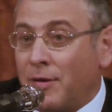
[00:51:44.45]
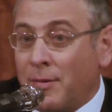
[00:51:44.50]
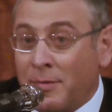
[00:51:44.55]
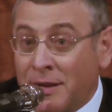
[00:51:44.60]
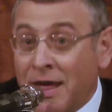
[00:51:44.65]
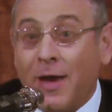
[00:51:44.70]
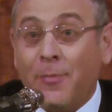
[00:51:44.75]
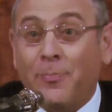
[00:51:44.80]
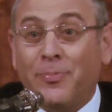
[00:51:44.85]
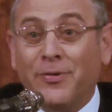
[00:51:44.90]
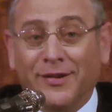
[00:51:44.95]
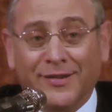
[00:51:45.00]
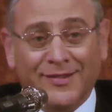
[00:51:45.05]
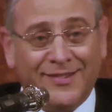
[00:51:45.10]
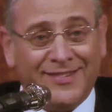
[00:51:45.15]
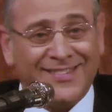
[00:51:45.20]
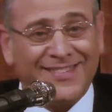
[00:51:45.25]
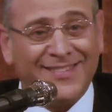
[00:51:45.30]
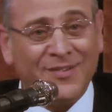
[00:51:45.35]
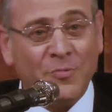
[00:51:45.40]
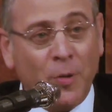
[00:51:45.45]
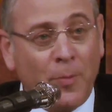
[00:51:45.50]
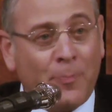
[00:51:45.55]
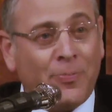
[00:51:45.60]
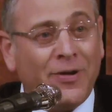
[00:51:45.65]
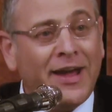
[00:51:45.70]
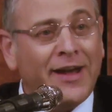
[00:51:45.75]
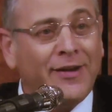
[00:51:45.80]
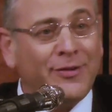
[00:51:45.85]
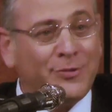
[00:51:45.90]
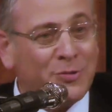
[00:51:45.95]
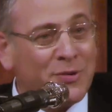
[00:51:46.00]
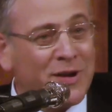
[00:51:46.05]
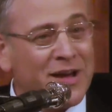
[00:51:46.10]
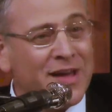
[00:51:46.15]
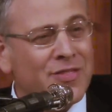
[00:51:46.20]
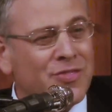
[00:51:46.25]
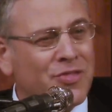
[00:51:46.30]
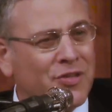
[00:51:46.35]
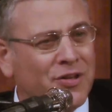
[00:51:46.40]
Neighbors, we played
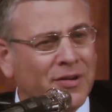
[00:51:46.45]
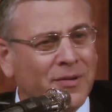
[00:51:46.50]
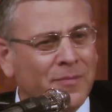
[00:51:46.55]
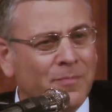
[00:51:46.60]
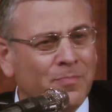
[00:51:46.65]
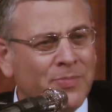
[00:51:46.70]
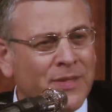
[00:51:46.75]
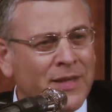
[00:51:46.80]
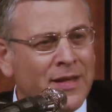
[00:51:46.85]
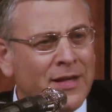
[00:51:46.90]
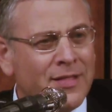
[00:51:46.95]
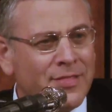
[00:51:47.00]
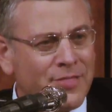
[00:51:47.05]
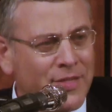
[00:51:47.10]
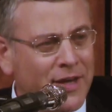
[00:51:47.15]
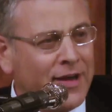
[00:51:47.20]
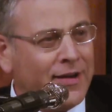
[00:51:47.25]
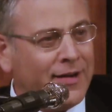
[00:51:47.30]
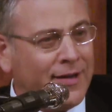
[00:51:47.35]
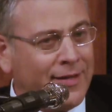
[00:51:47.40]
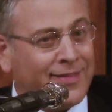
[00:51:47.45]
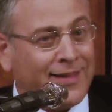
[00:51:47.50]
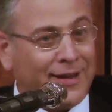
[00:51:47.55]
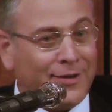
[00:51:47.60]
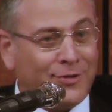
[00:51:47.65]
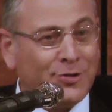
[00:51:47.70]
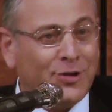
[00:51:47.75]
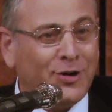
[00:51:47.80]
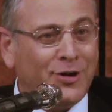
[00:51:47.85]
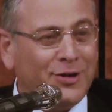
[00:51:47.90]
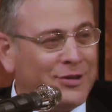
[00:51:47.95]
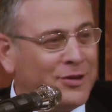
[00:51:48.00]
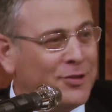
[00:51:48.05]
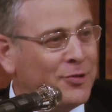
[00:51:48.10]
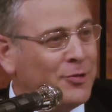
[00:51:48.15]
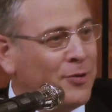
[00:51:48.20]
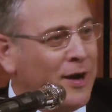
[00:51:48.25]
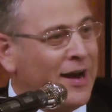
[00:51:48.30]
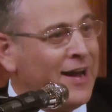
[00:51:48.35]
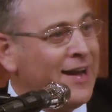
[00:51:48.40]
together. Then, as I told
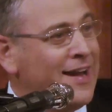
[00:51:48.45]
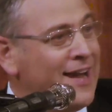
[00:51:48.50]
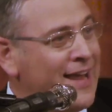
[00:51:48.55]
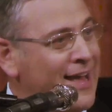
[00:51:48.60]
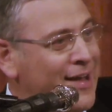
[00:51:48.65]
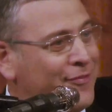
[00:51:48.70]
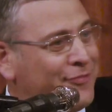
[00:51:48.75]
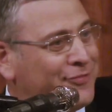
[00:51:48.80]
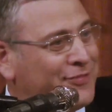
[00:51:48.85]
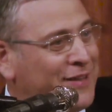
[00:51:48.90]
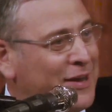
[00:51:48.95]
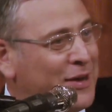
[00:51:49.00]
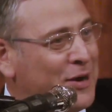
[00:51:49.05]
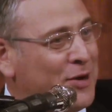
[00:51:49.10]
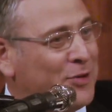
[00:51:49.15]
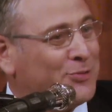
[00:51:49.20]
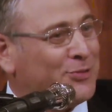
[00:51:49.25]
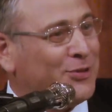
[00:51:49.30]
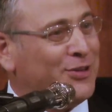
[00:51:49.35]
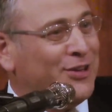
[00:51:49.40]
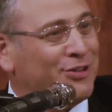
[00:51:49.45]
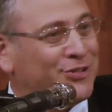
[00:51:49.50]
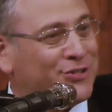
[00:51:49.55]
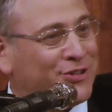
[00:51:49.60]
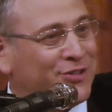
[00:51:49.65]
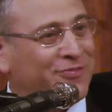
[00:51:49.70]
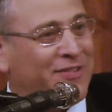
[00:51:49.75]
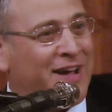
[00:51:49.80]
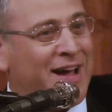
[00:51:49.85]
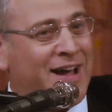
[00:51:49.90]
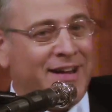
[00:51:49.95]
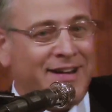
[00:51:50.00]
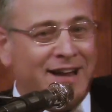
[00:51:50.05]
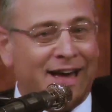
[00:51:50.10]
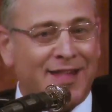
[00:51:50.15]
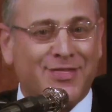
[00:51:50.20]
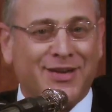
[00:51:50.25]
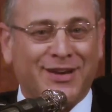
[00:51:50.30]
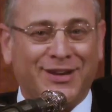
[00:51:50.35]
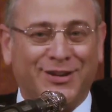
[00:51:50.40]
you, I left. I go to yeshiva,
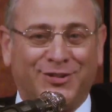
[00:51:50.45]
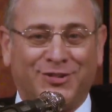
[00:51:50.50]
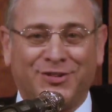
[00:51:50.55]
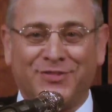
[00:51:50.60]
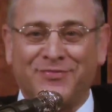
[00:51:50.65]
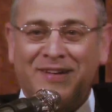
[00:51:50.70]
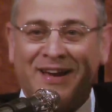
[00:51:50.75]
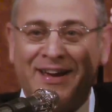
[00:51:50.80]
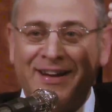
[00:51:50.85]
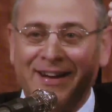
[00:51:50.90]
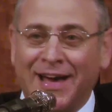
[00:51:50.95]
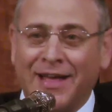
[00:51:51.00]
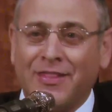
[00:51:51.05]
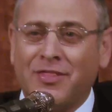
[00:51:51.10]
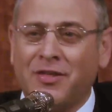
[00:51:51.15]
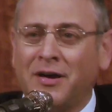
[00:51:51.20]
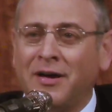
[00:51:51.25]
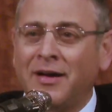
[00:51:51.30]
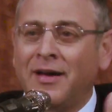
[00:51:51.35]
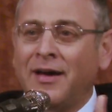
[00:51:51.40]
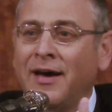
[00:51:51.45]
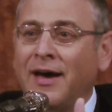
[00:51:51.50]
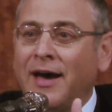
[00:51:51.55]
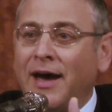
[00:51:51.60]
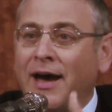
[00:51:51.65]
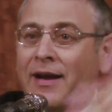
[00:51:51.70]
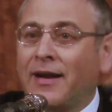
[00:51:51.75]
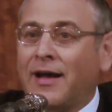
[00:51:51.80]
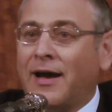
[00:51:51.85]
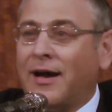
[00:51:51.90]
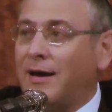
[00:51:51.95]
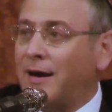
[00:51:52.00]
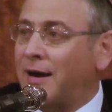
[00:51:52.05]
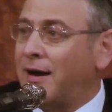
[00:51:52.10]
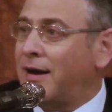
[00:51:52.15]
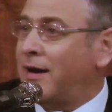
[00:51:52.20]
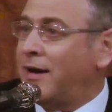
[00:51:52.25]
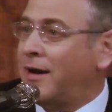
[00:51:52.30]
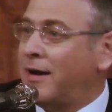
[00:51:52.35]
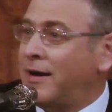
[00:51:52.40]
another,
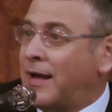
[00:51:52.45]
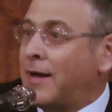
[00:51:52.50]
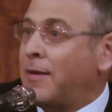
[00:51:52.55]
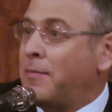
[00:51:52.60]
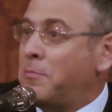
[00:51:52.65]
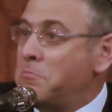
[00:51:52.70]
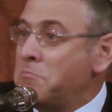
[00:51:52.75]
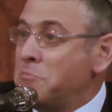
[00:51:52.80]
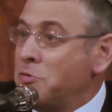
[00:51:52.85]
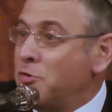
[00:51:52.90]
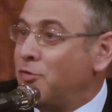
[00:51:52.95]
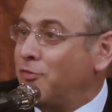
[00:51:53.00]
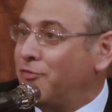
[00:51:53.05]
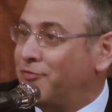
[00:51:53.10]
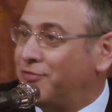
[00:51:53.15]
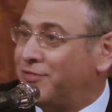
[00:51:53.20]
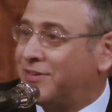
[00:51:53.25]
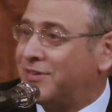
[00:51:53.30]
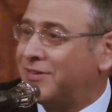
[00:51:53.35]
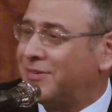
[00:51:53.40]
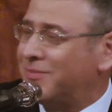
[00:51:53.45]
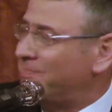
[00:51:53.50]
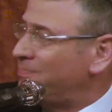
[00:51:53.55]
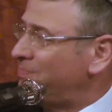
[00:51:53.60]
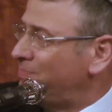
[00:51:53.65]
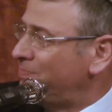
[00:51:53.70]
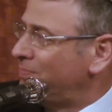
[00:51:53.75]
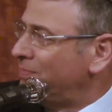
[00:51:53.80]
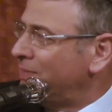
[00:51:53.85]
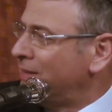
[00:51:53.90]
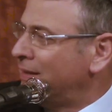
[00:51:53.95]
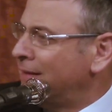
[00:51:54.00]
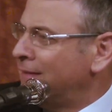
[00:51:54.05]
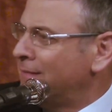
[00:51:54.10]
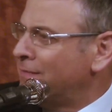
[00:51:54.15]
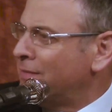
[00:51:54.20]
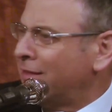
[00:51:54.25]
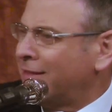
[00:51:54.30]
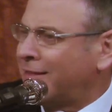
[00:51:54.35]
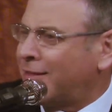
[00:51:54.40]
and I moved.
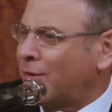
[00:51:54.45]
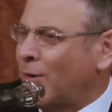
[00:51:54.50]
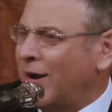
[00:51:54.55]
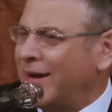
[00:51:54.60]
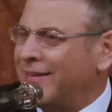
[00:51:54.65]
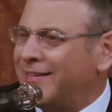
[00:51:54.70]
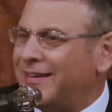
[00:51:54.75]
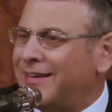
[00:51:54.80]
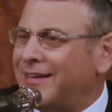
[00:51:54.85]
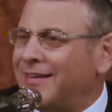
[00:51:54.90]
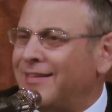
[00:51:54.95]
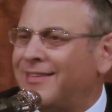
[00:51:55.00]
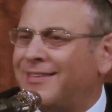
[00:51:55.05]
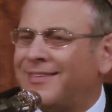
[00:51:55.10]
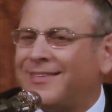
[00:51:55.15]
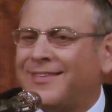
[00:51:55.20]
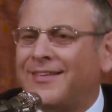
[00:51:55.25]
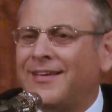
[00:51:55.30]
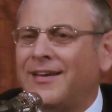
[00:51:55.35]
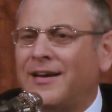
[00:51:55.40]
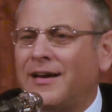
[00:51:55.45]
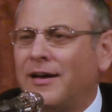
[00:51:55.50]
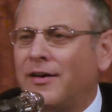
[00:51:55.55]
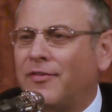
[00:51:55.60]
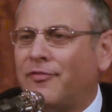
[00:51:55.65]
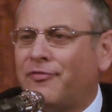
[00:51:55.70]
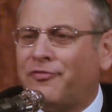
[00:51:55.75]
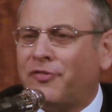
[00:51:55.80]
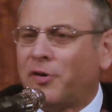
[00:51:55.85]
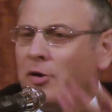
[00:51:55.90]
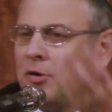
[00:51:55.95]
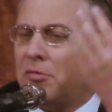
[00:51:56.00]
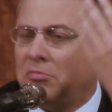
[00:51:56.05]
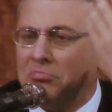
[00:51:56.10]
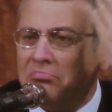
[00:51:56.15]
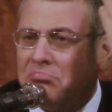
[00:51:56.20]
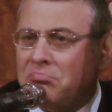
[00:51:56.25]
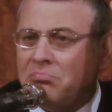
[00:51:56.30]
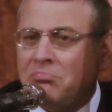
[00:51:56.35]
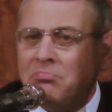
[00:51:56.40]
So I didn't see her
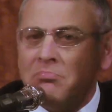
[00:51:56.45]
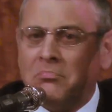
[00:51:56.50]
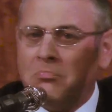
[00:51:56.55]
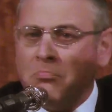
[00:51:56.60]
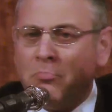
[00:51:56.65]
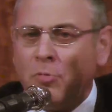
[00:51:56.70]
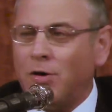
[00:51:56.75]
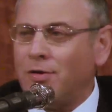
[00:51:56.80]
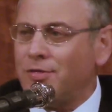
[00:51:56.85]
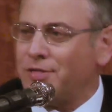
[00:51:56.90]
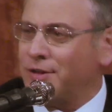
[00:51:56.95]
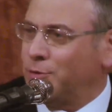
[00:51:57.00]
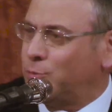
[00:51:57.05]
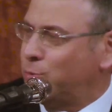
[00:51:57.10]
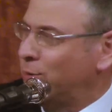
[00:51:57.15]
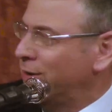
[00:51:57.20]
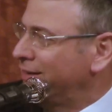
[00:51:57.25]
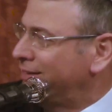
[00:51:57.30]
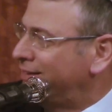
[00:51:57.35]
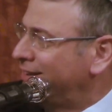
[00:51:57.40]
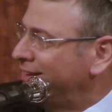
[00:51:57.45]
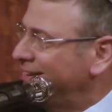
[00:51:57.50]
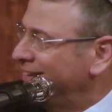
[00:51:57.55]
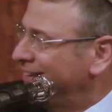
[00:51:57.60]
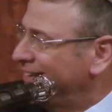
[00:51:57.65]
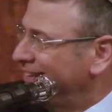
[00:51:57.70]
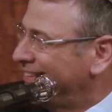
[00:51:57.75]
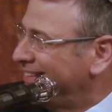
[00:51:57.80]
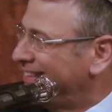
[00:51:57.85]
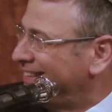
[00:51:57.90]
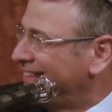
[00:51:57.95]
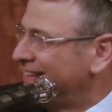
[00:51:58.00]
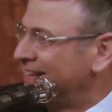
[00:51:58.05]
for more than 20 years.